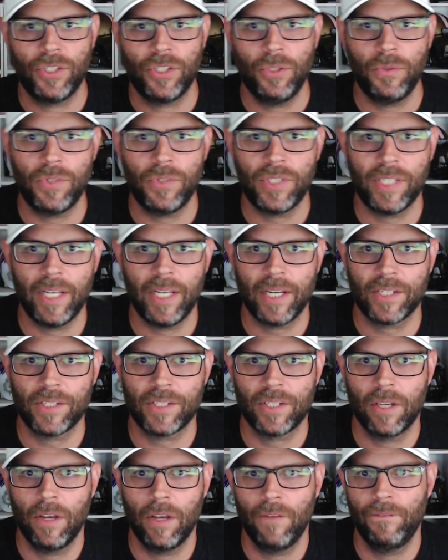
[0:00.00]
two
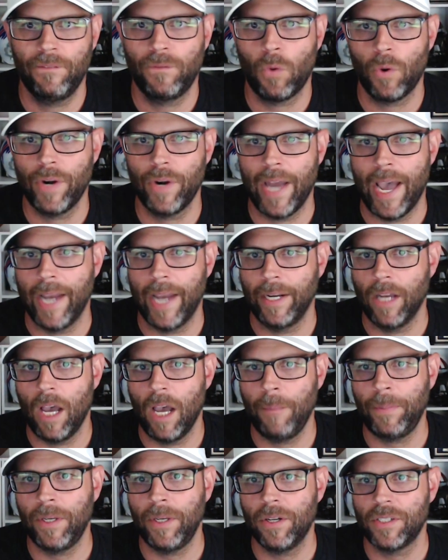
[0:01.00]
six four nine.
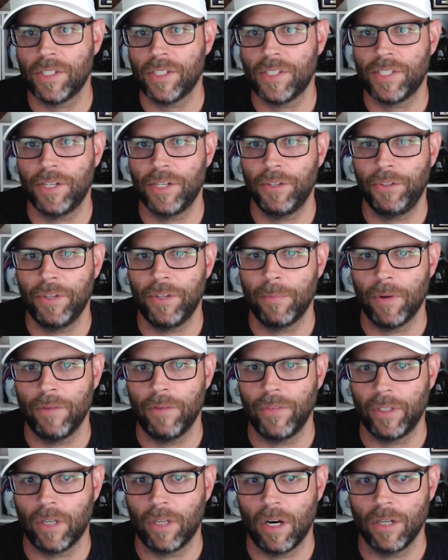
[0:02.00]
Up here is a serial number
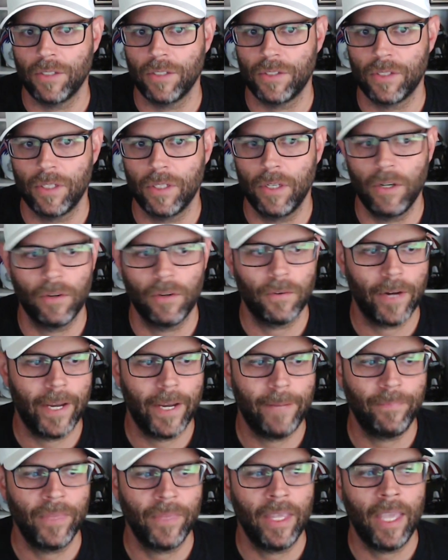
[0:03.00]
of the cards,
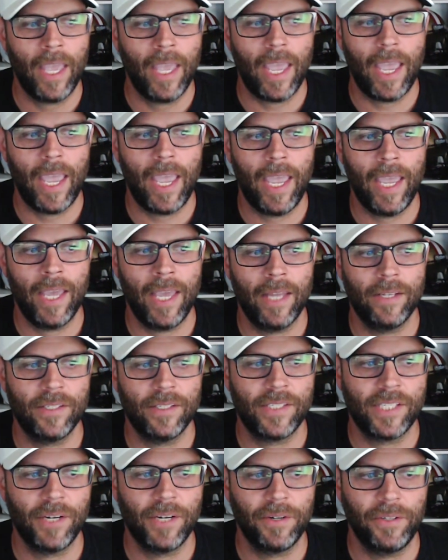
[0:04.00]
right? And
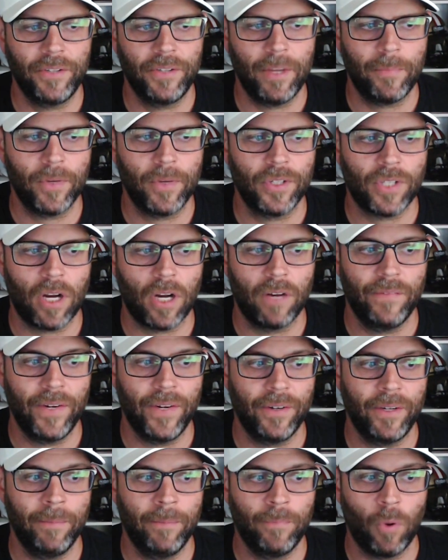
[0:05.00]
serial numbers are
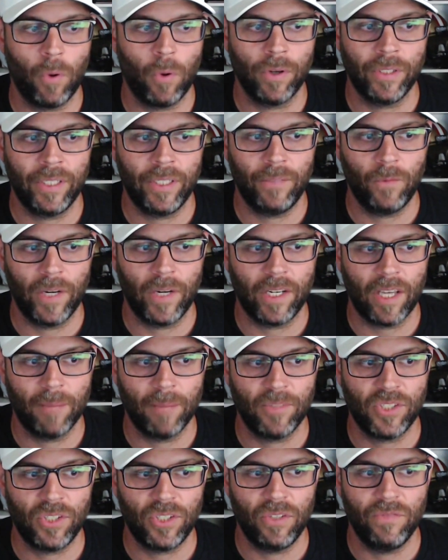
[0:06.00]
very important when it
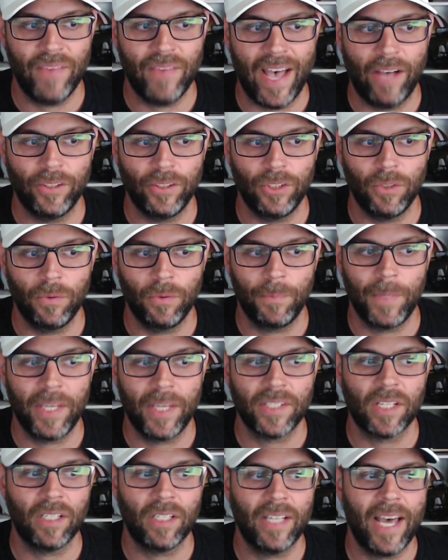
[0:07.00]
comes to value
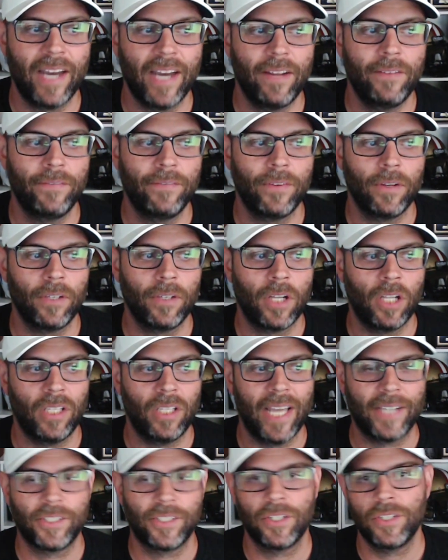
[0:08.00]
because a lot of
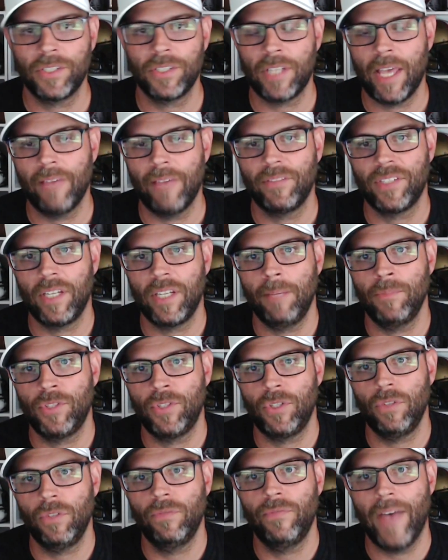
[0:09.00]
collectors have seemed
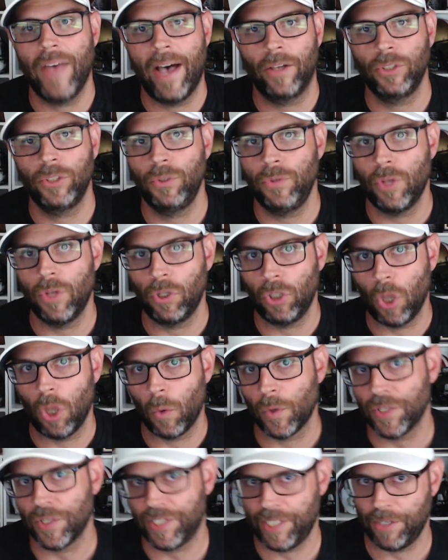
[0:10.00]
to value the
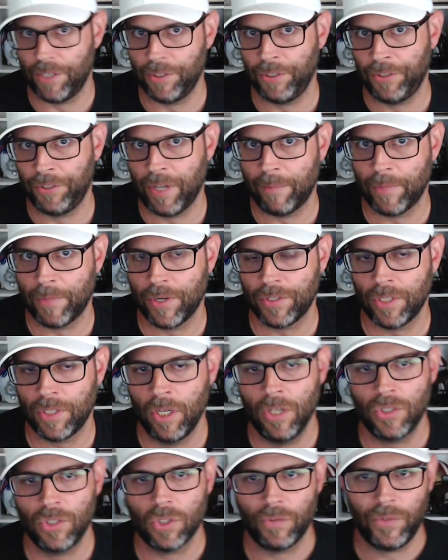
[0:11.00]
lower serial numbers.
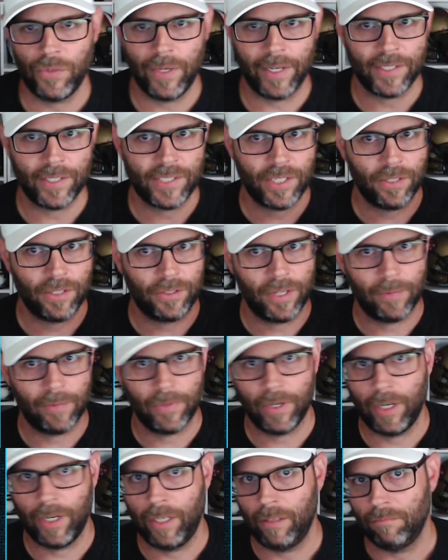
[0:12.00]
So if you get a serial
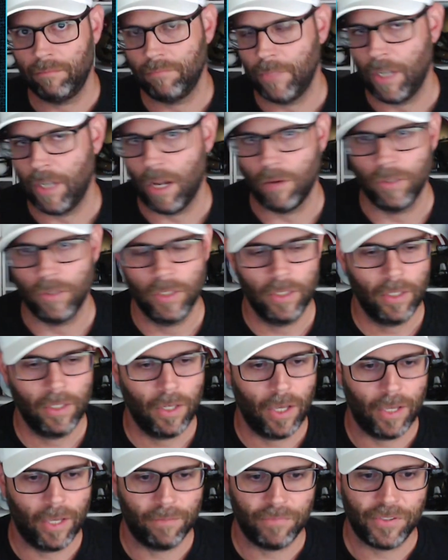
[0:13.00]
number in, you know,
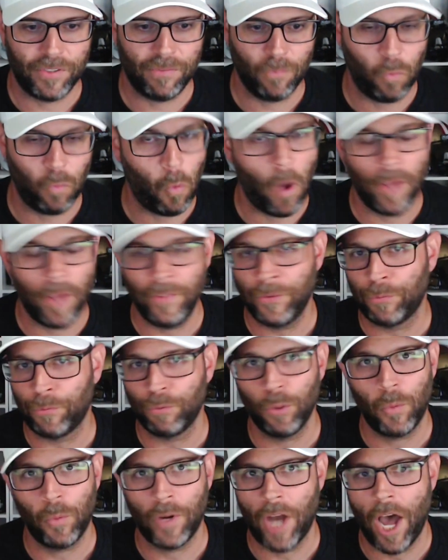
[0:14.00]
uh, one
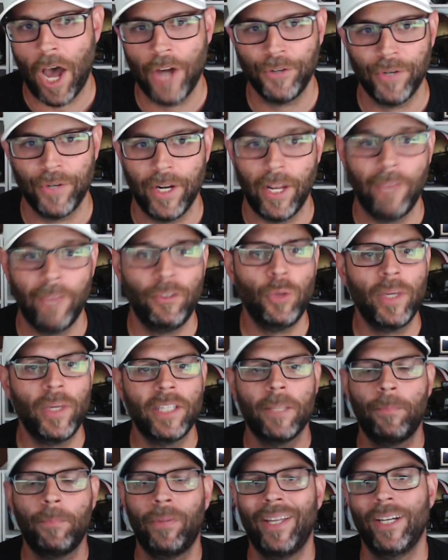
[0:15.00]
through one hundred, if you
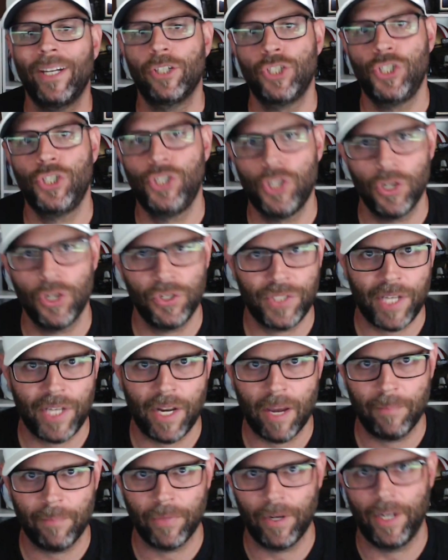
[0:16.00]
get the player's jersey
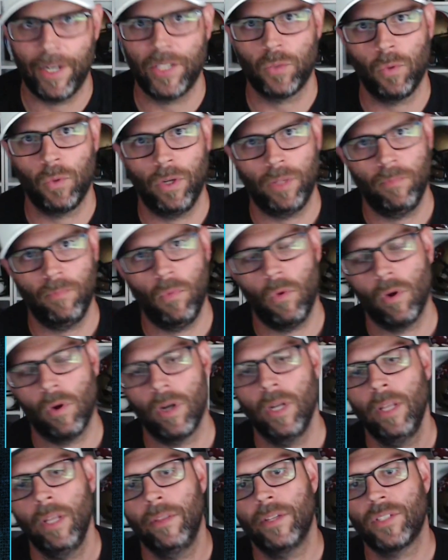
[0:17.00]
number, it's worth more.
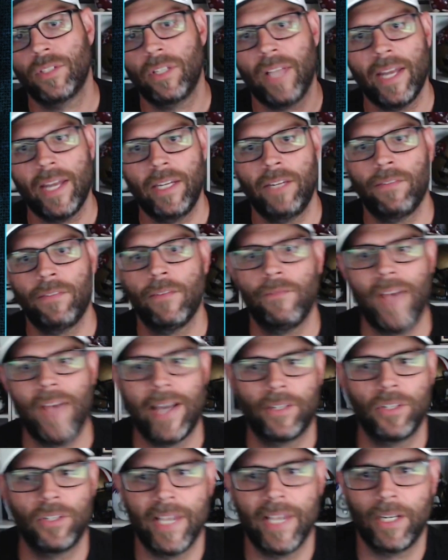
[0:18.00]
There's a lot of different
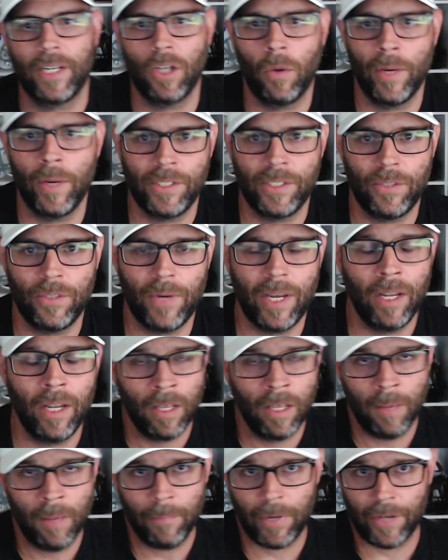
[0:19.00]
factors that go into it,
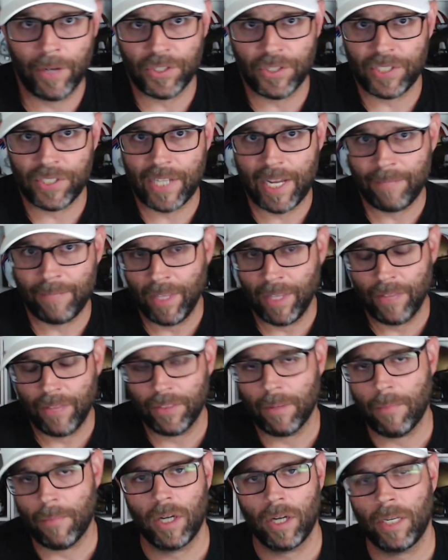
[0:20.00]
but understand
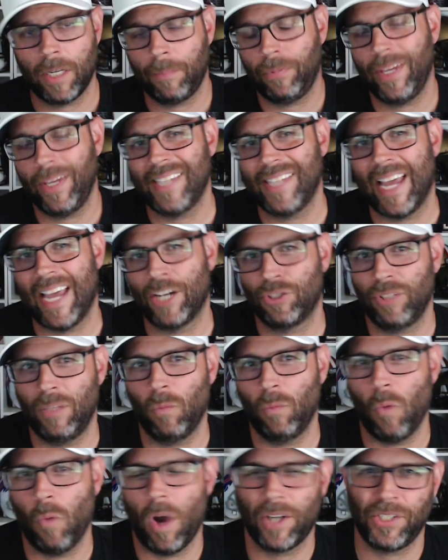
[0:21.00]
the marketplace actually
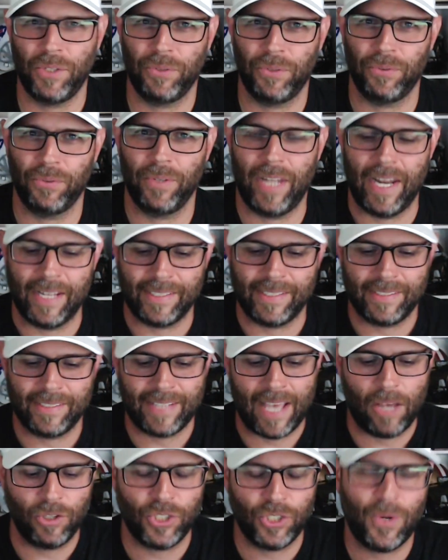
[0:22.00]
walks you through and it
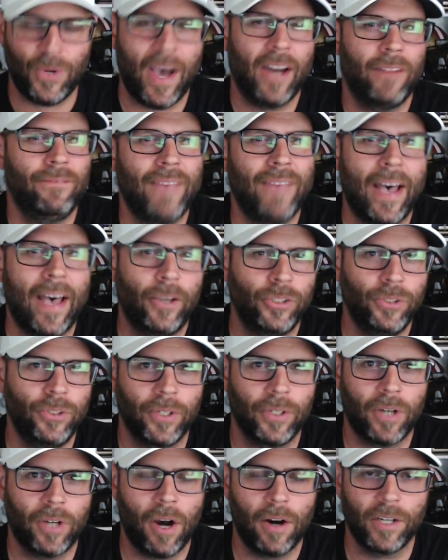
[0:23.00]
tells you how to value
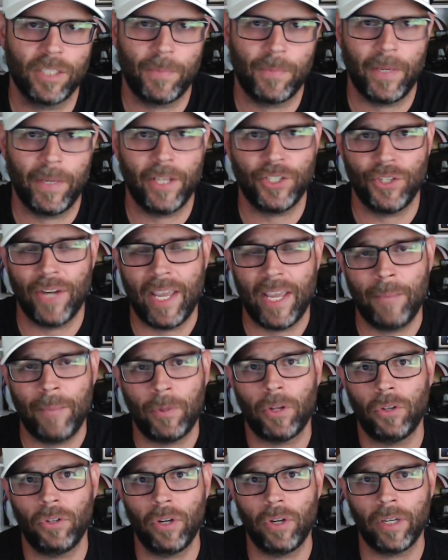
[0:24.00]
your cards because you're
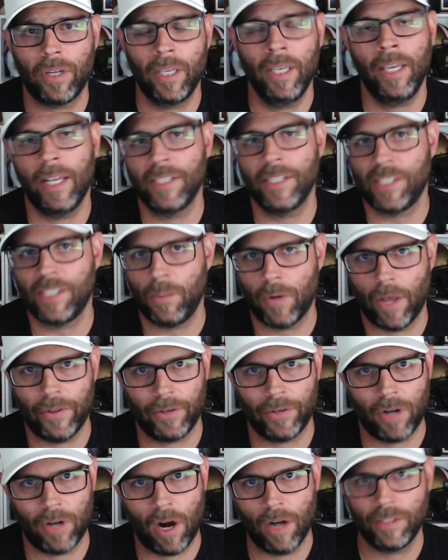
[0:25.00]
able to look and see what
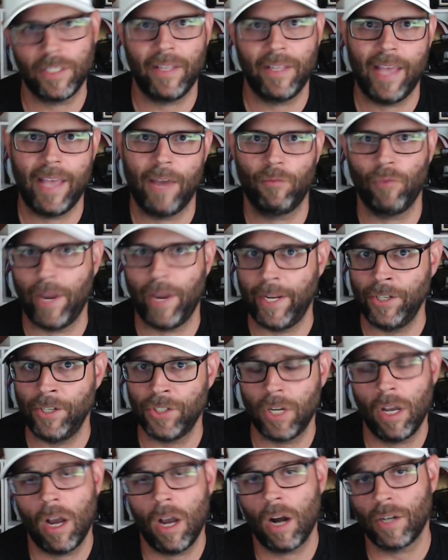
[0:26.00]
other cards in that range
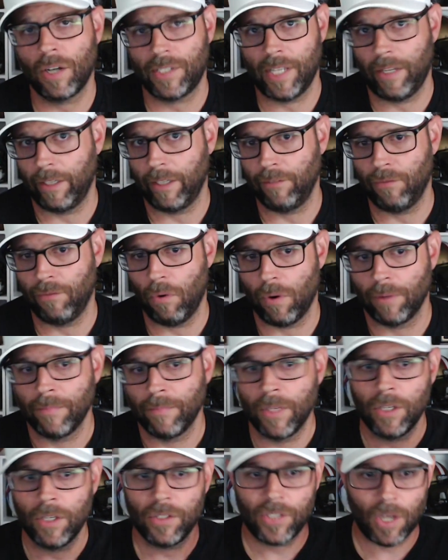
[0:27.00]
are selling for.
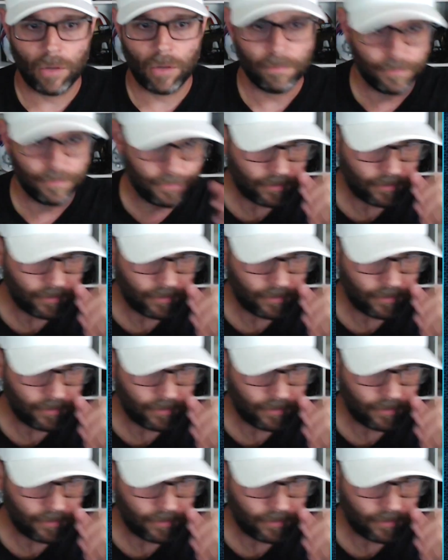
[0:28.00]
So